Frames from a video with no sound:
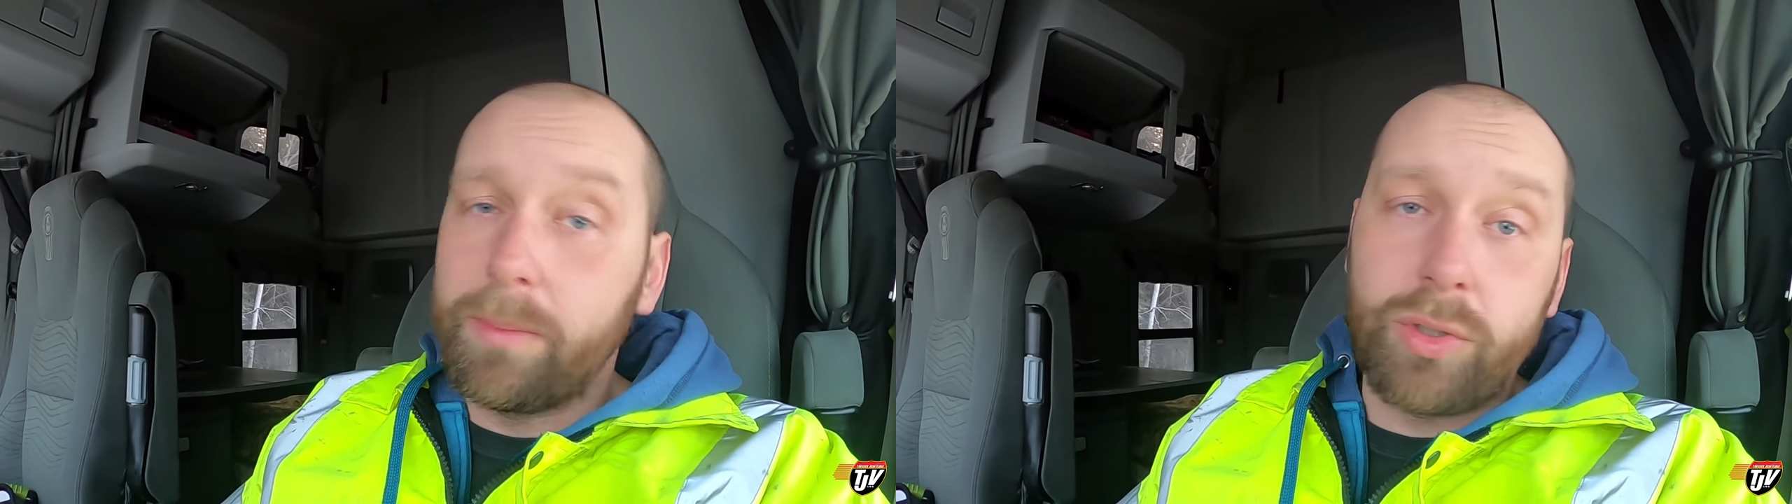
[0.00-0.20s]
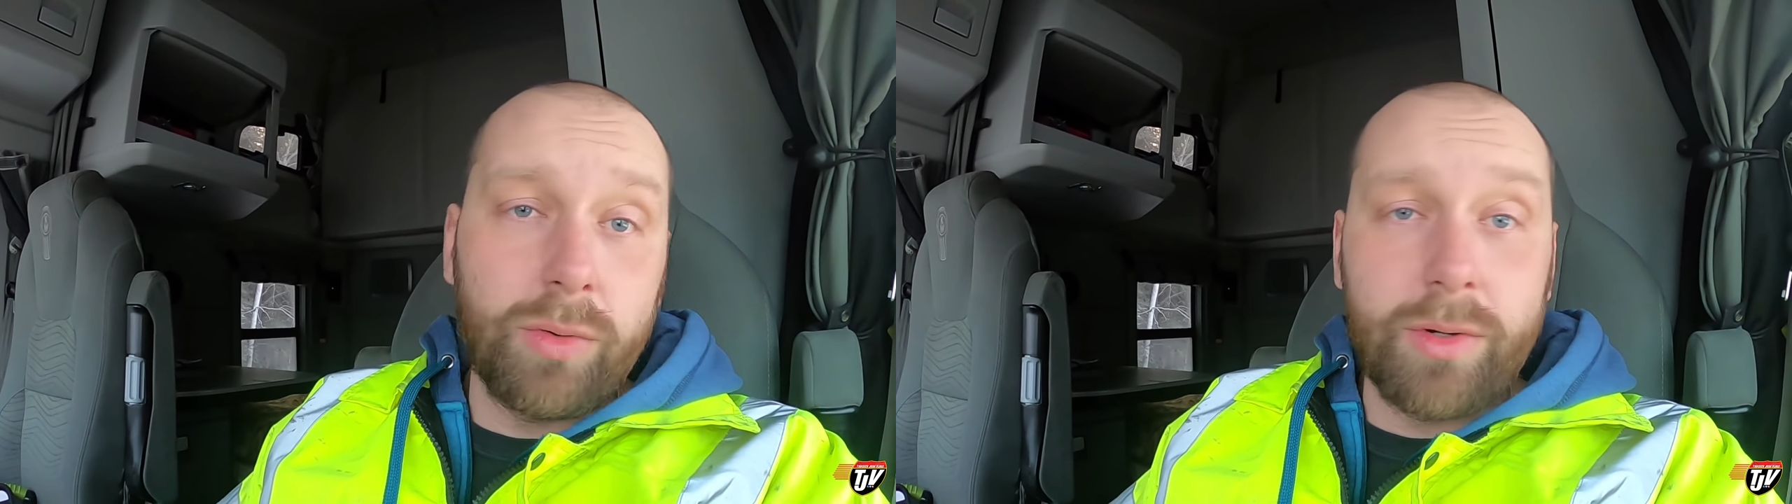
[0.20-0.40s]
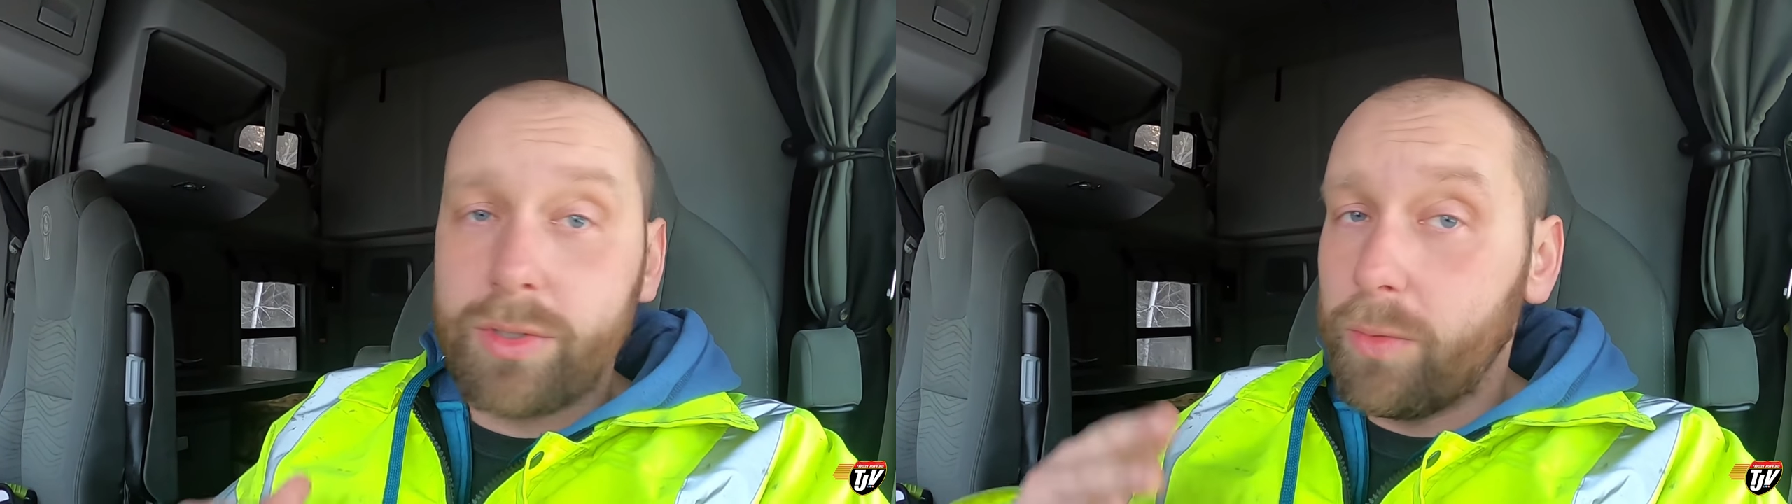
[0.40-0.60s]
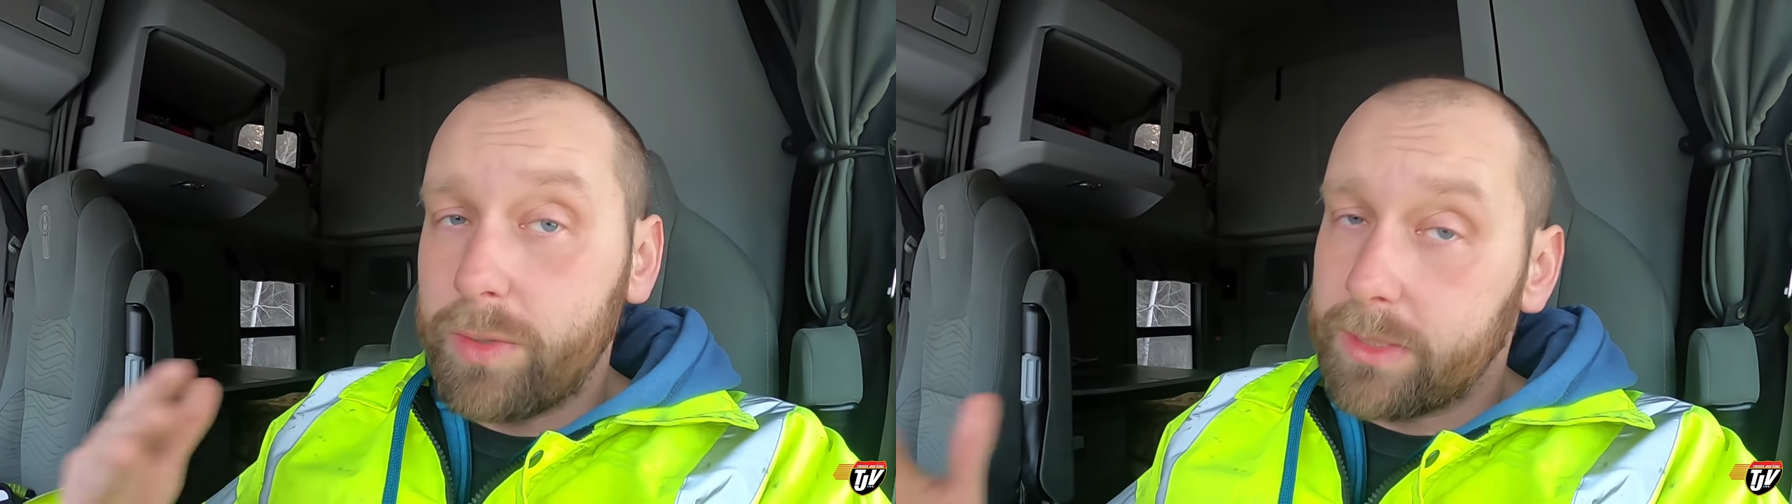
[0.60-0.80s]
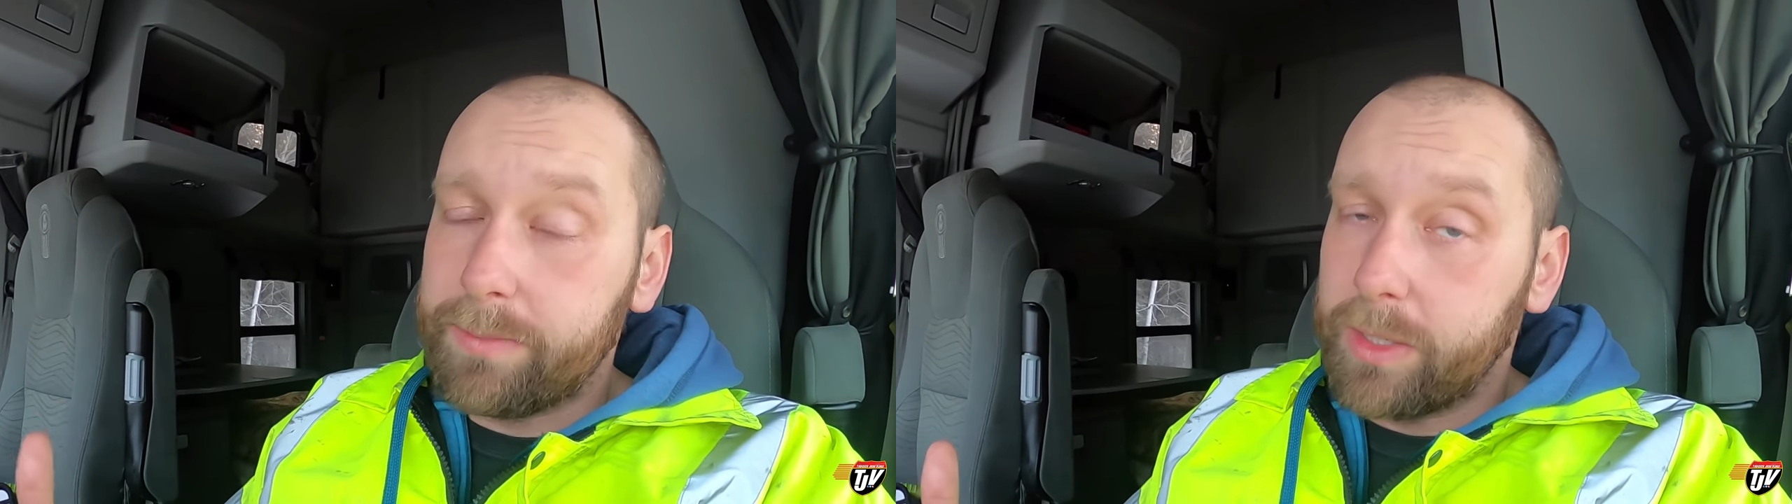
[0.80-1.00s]
I'm sure there's
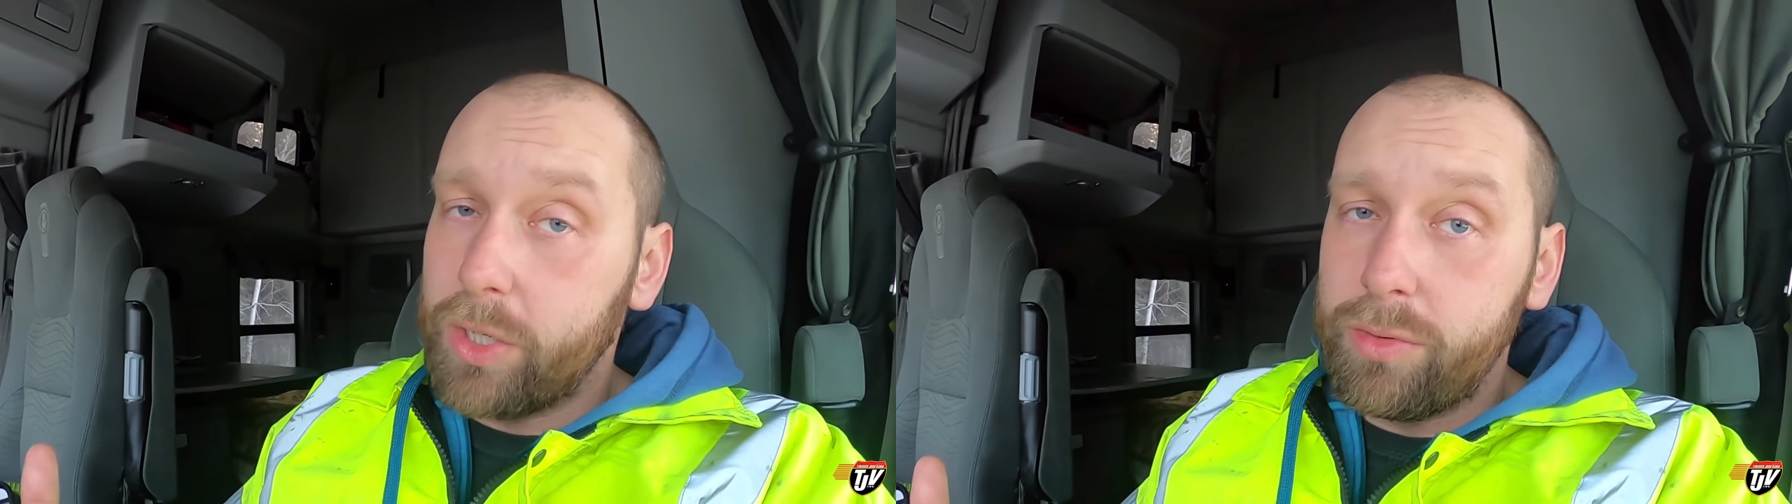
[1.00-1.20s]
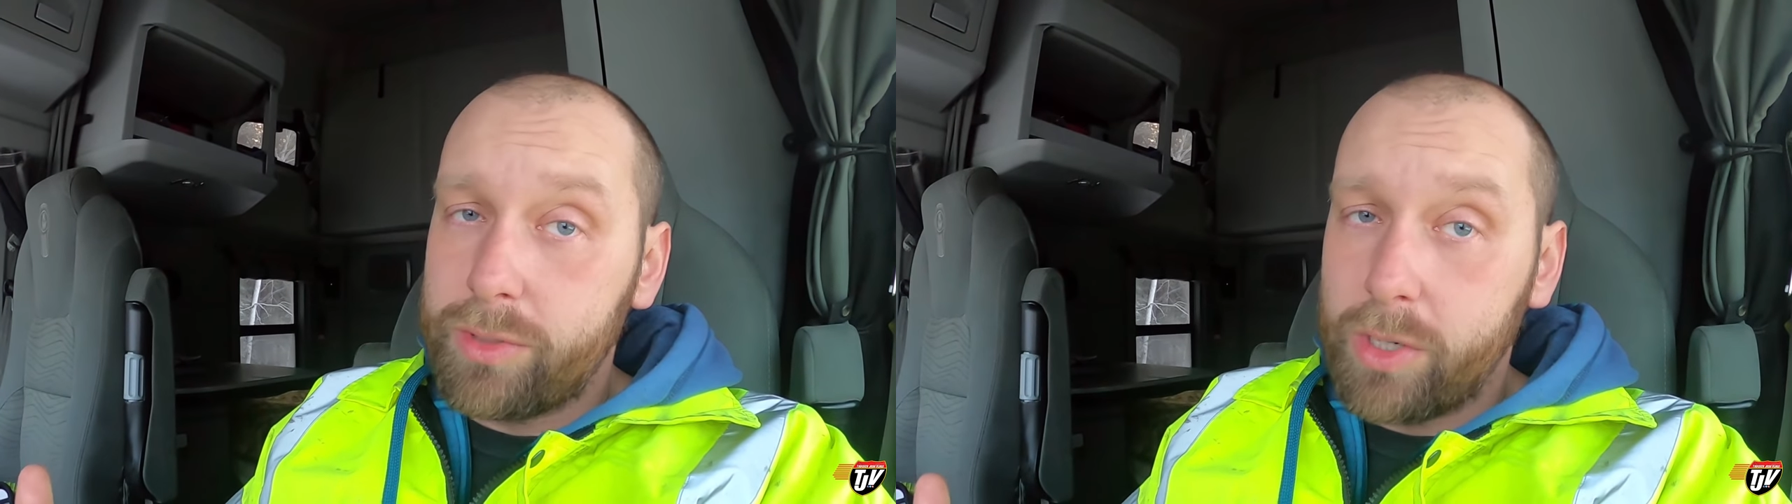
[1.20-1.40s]
always something new